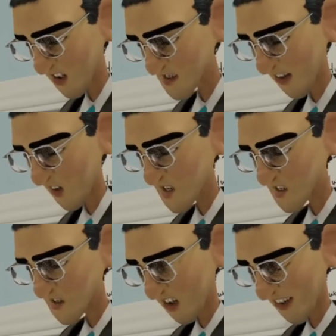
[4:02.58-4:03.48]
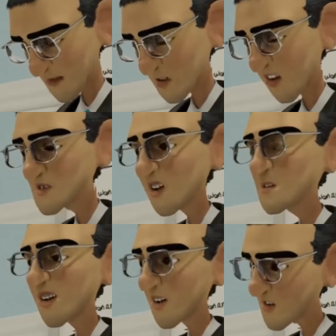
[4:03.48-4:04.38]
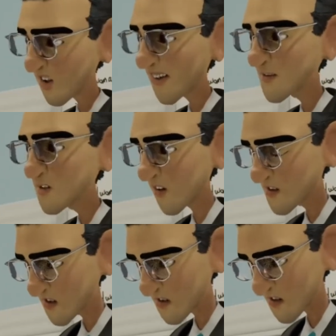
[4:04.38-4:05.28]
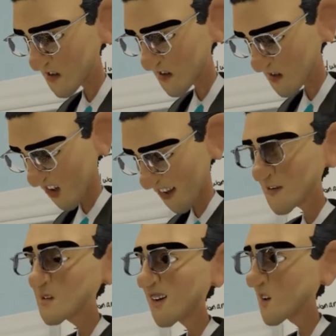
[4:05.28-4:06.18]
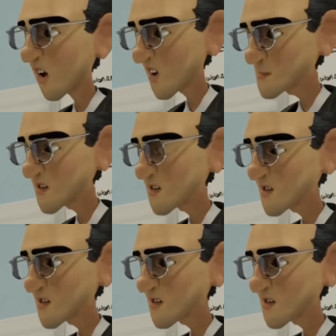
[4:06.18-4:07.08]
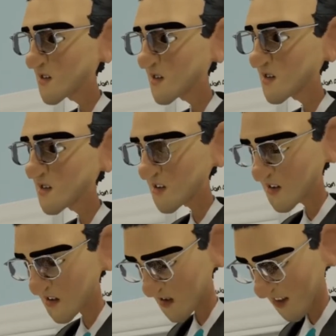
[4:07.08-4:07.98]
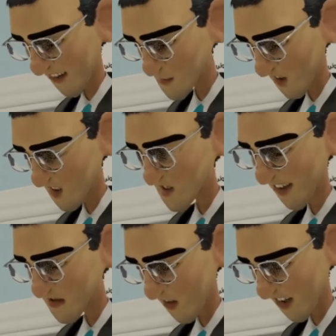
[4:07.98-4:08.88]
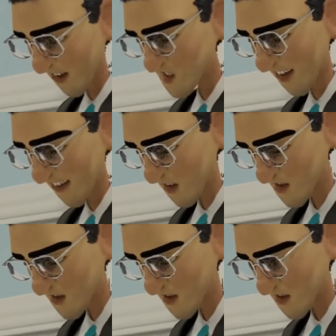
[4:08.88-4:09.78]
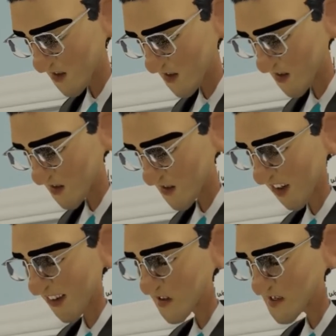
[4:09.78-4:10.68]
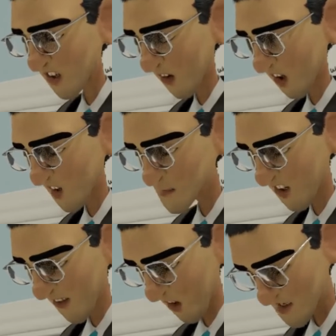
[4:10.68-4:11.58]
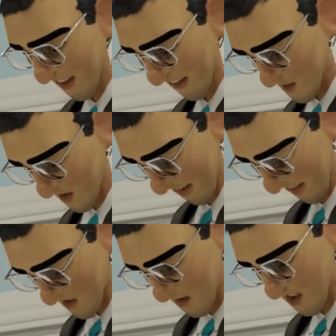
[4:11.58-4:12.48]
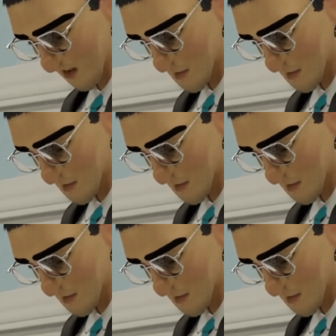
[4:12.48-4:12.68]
The New Testament, the better testament, has better hope. Hebrews 7:19 says, the law made nothing perfect, but the